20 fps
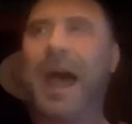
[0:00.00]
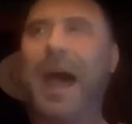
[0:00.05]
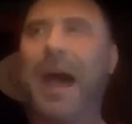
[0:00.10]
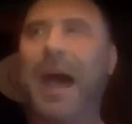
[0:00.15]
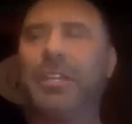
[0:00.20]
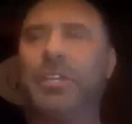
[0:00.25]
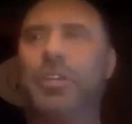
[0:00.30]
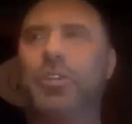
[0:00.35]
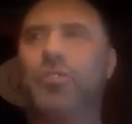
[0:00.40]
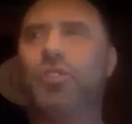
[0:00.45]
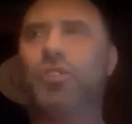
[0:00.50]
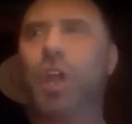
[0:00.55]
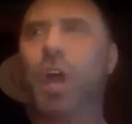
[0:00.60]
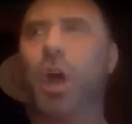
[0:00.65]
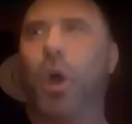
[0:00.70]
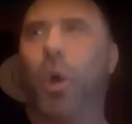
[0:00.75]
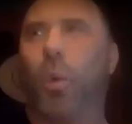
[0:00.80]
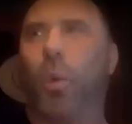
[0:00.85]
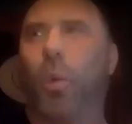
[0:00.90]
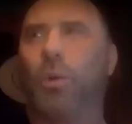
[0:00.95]
How do you
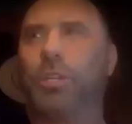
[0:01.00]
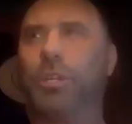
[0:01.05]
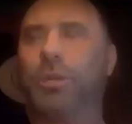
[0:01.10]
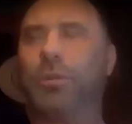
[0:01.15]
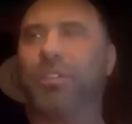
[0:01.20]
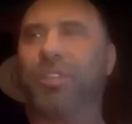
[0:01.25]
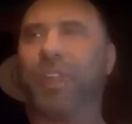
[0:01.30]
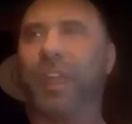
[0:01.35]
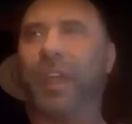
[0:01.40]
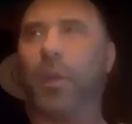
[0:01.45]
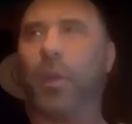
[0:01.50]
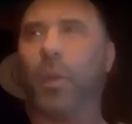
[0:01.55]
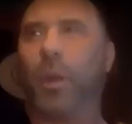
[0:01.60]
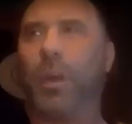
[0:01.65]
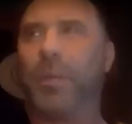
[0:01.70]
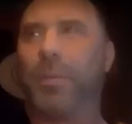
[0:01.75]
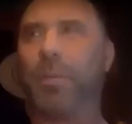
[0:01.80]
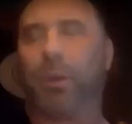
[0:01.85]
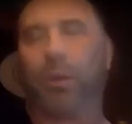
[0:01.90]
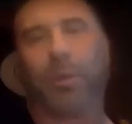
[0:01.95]
know, do you think,
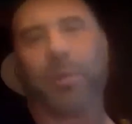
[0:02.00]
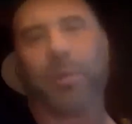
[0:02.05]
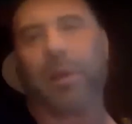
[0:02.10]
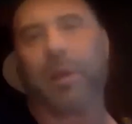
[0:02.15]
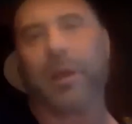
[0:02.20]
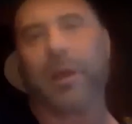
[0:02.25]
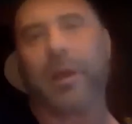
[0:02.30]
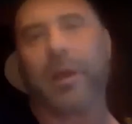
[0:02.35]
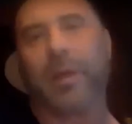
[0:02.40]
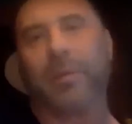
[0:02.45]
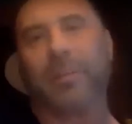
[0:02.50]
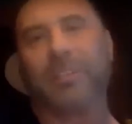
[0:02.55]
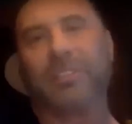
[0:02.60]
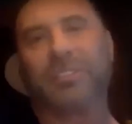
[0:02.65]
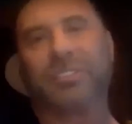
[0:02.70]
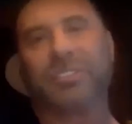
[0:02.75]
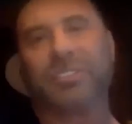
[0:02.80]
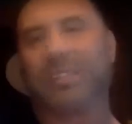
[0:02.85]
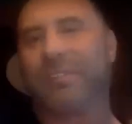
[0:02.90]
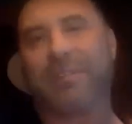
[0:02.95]
when to pull the plug on a
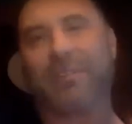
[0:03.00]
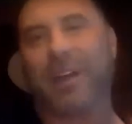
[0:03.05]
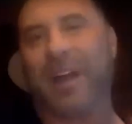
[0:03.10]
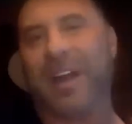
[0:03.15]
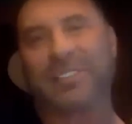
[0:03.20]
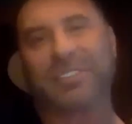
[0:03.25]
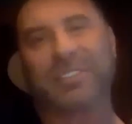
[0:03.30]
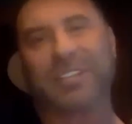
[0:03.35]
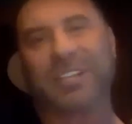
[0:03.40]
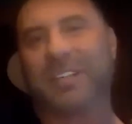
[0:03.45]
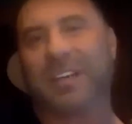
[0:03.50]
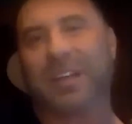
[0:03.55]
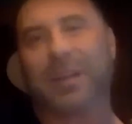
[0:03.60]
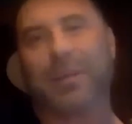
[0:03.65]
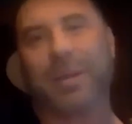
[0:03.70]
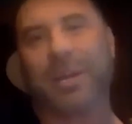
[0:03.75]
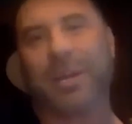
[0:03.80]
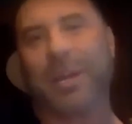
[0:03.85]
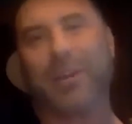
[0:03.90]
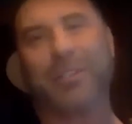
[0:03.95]
business? I've never asked that to
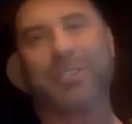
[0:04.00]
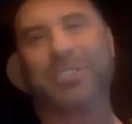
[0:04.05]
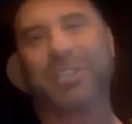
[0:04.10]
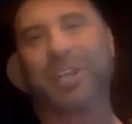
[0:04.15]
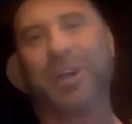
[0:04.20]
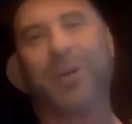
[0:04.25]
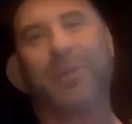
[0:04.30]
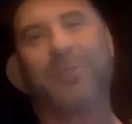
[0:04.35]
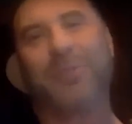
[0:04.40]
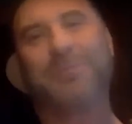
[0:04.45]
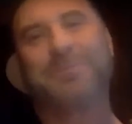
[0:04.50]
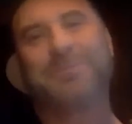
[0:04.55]
anybody on the show.